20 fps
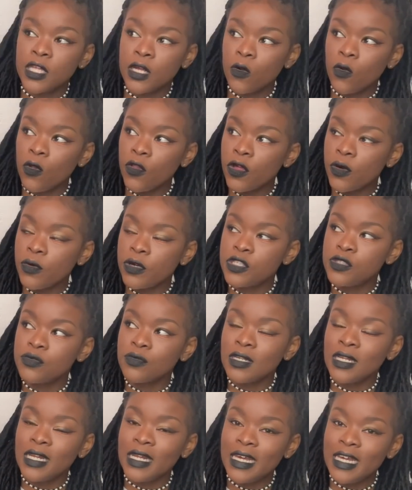although it's
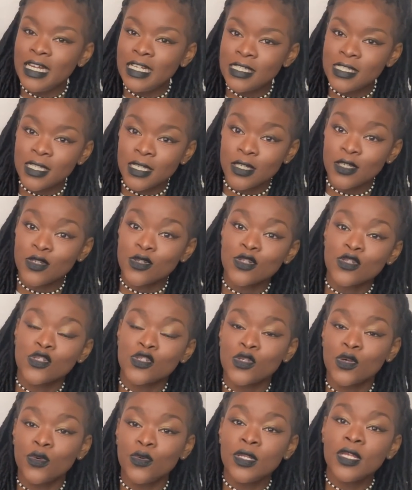related to the
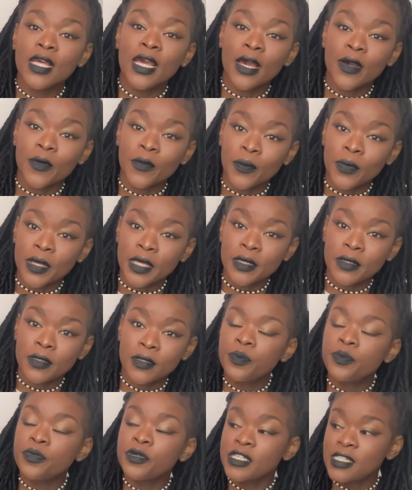zodiac
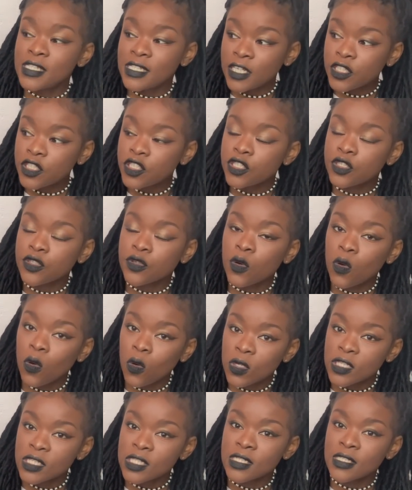wheel, precession
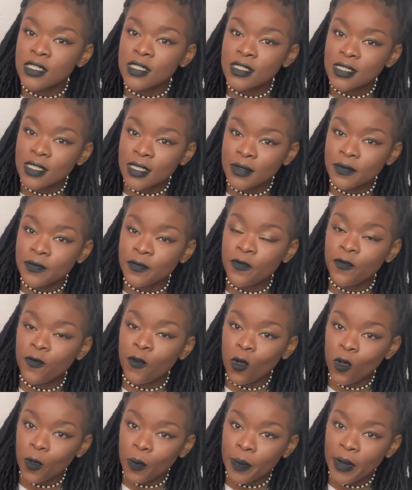causes it to
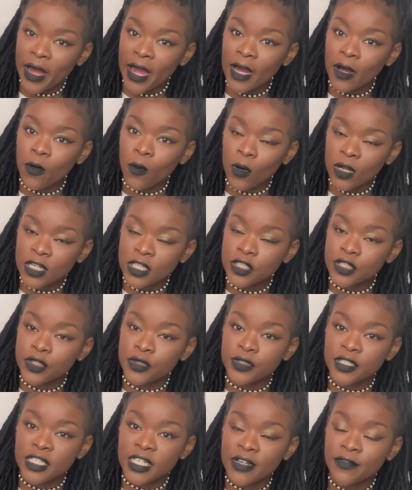fall back 1
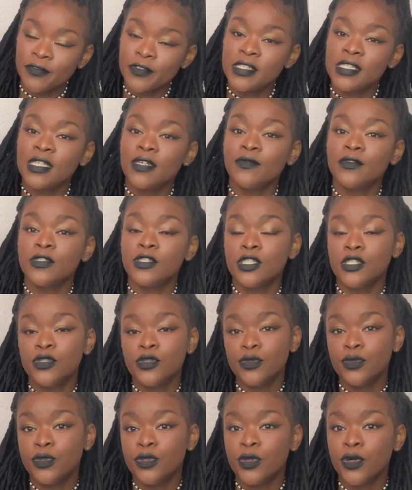degree every
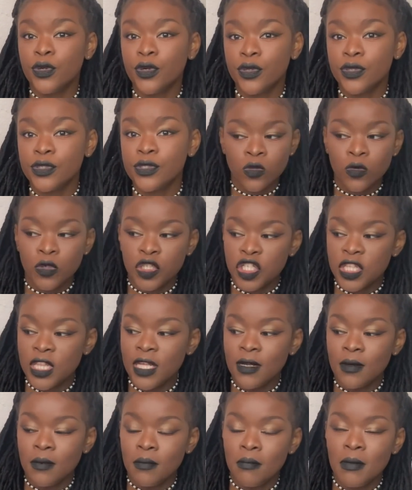72 years, which
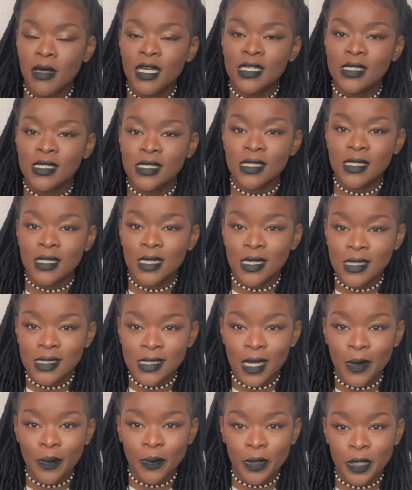then mixes things
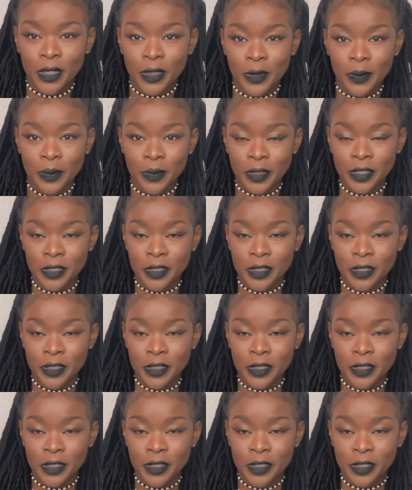up a little bit,